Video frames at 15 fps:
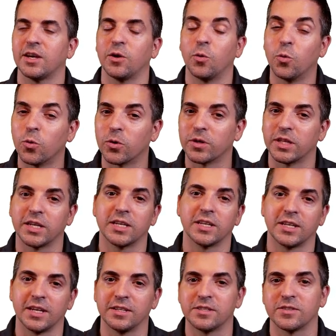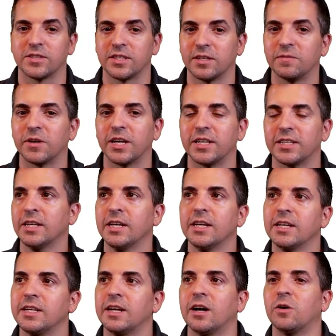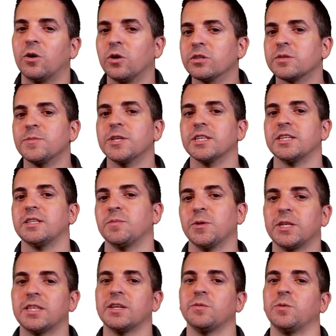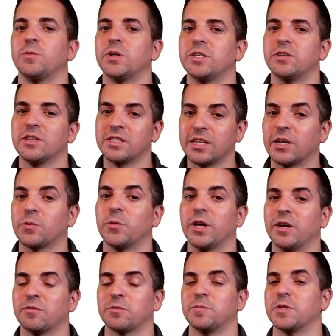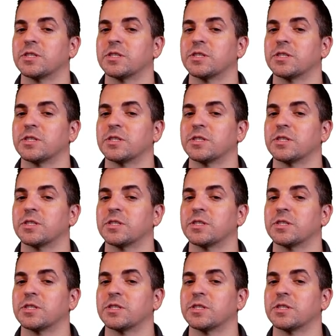or they can cancel the invite. Now, ultimately, the big thing we want you to take away from this